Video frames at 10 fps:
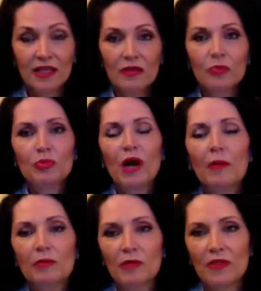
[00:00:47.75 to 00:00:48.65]
The
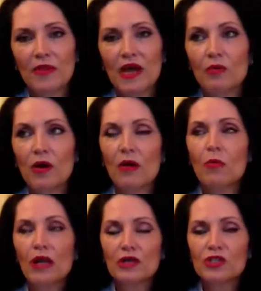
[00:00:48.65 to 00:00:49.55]
problem with that,
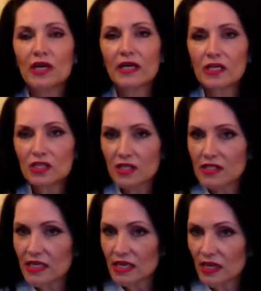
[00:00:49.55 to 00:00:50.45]
while our psyche does
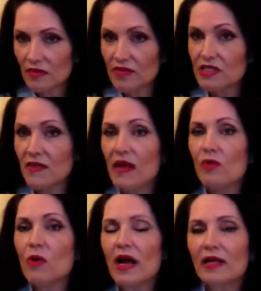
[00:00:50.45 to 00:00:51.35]
take care of us in
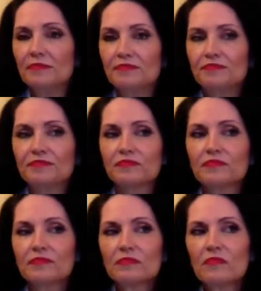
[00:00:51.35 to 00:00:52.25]
that way,
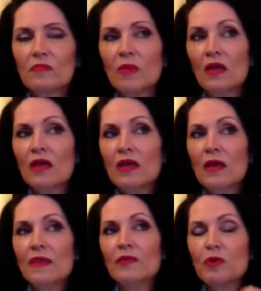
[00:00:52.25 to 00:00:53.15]

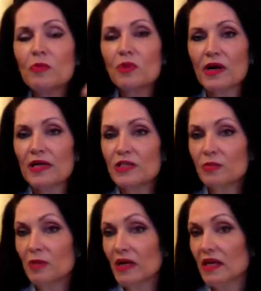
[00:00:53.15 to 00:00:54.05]
the
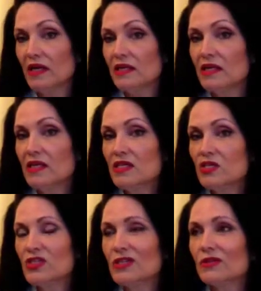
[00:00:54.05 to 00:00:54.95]
repressed pain
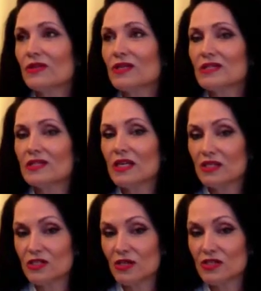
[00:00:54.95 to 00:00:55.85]
still
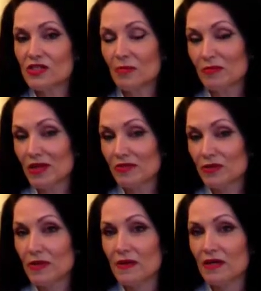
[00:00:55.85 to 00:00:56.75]
exists on some
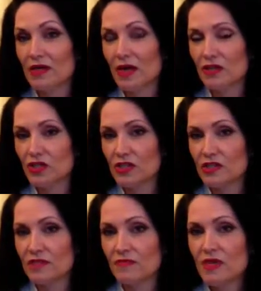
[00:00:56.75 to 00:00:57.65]
level in the unconscious.